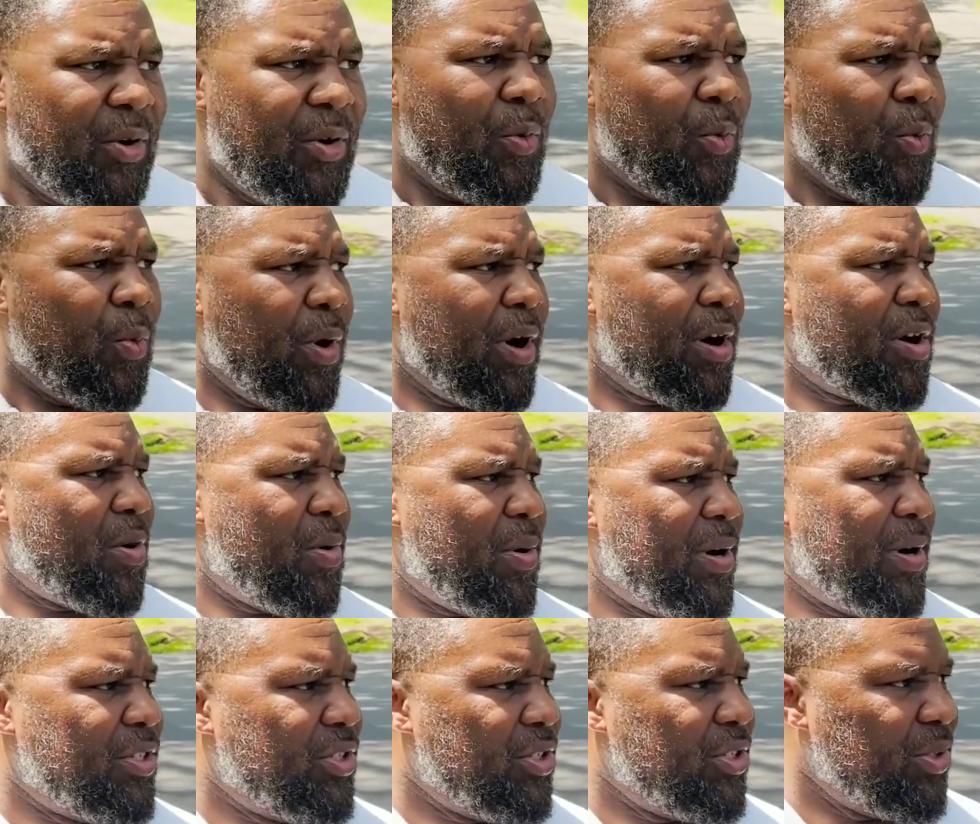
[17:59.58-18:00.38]
We're
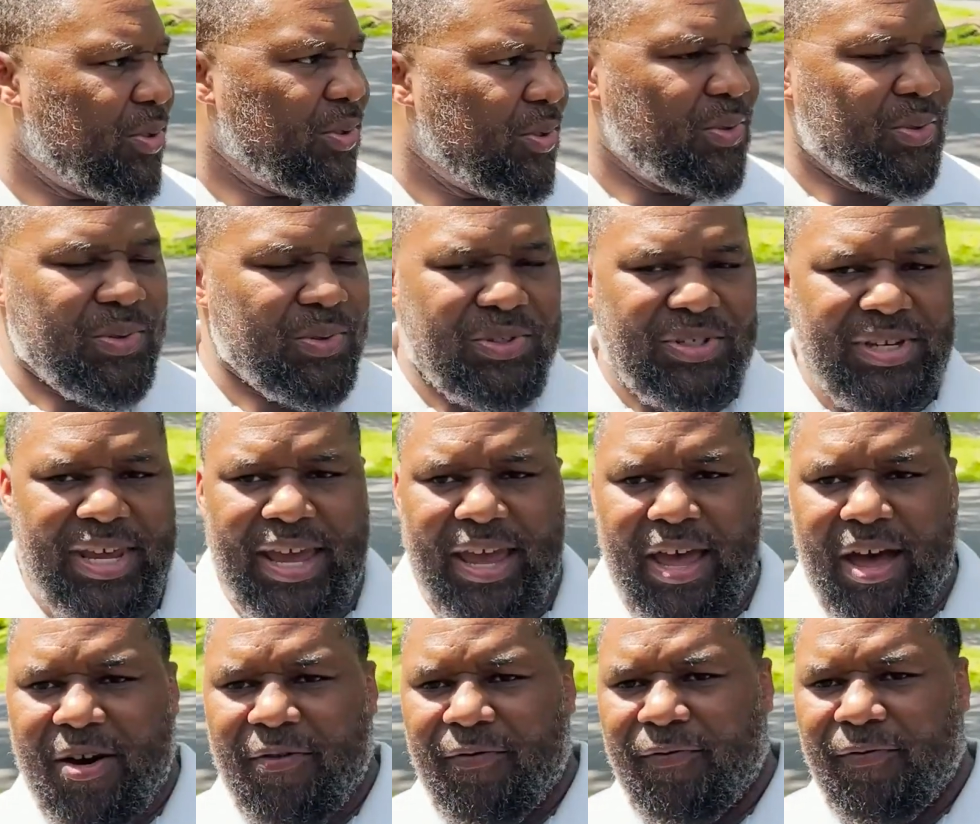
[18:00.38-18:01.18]
going to take
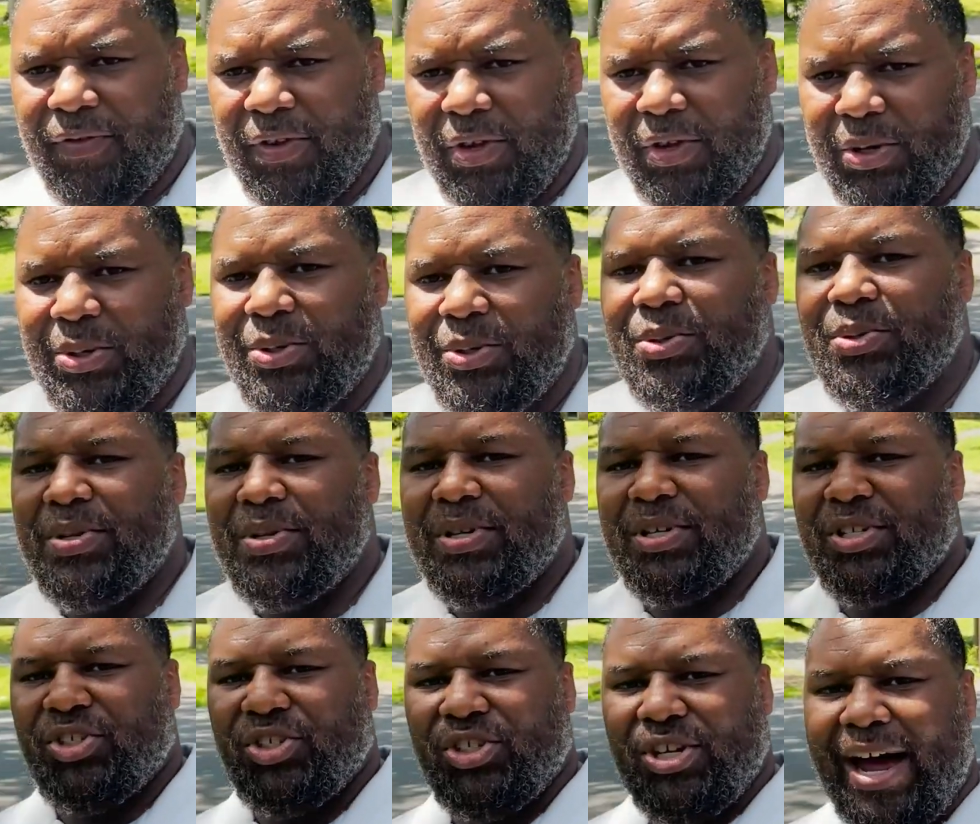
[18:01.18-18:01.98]
a few
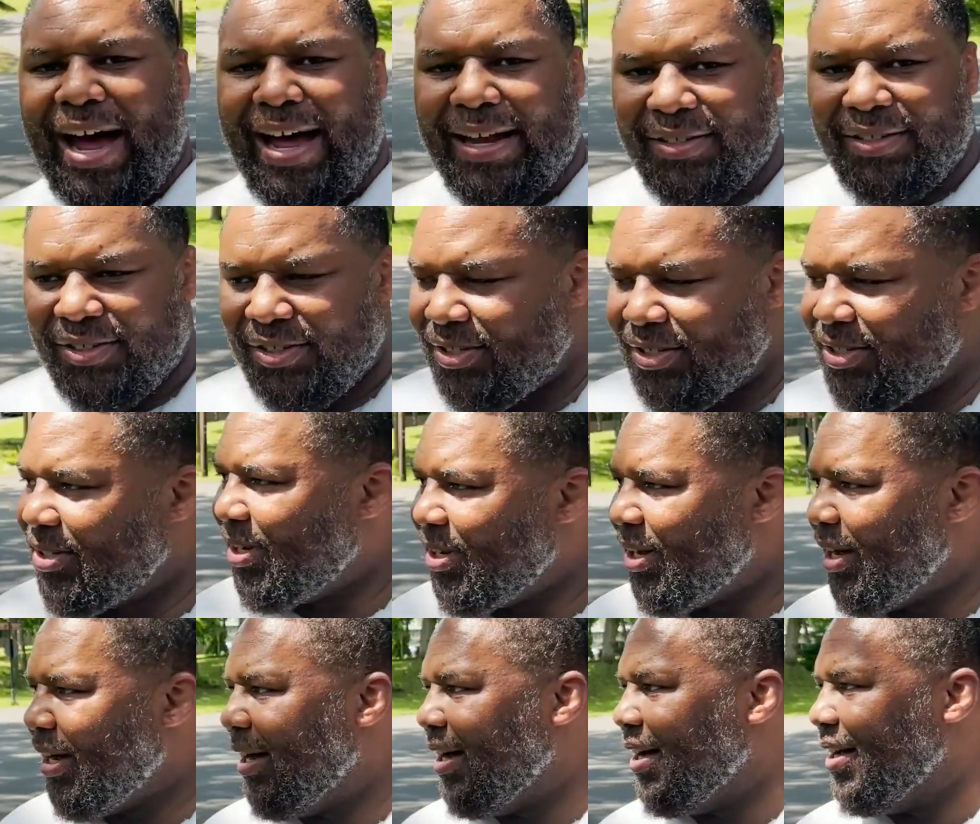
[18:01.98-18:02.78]
shots
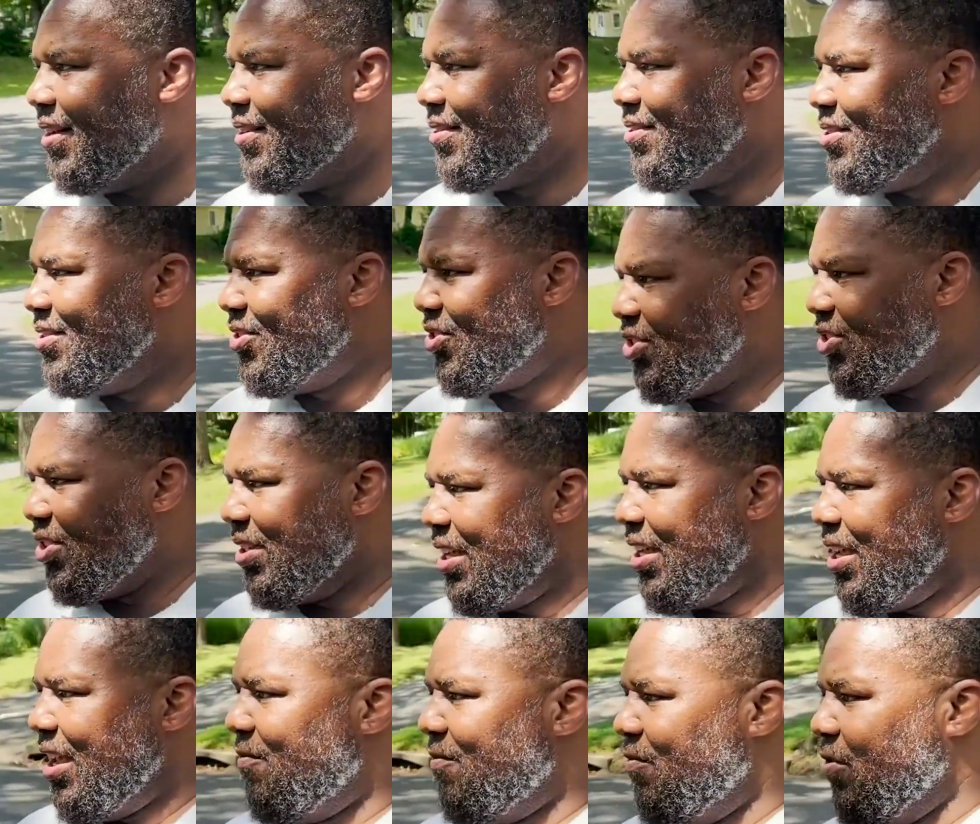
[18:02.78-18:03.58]
just to
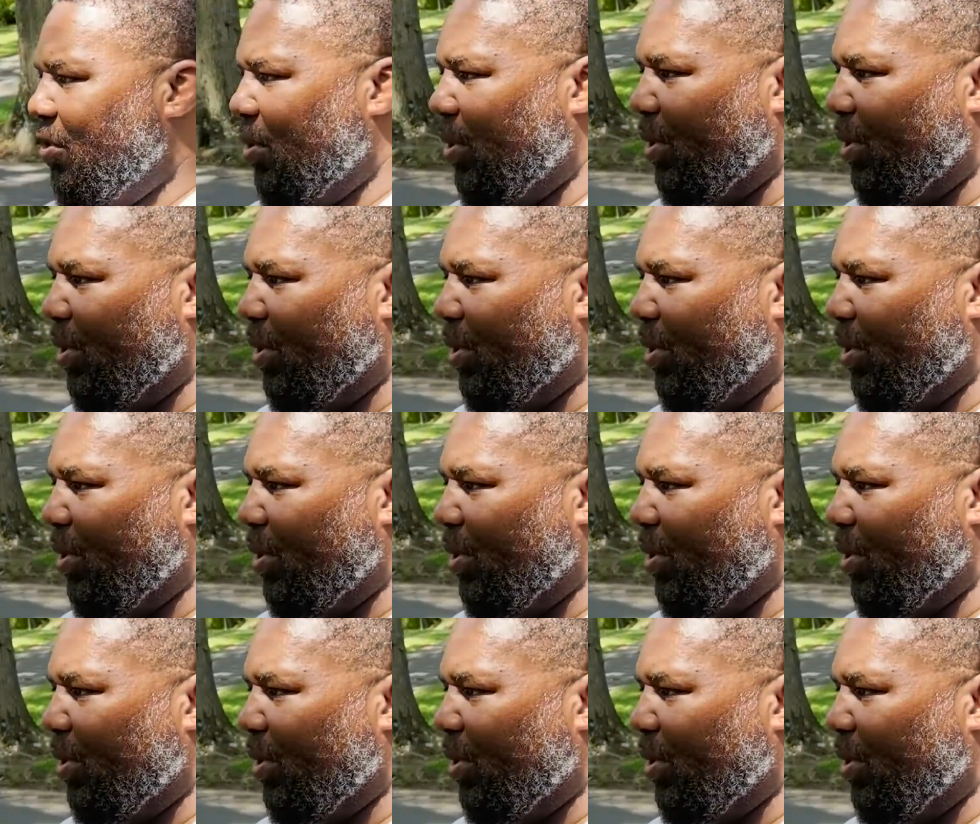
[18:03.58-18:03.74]
give you a